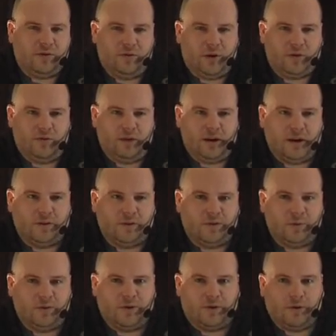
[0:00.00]
directly at the
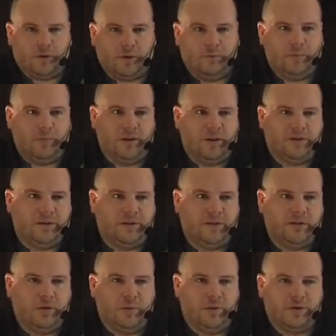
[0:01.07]
source code because it
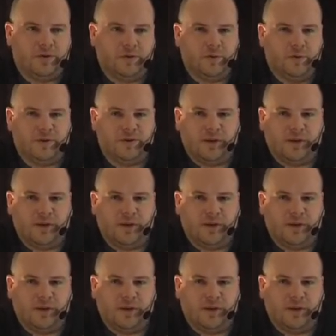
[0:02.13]
is open source,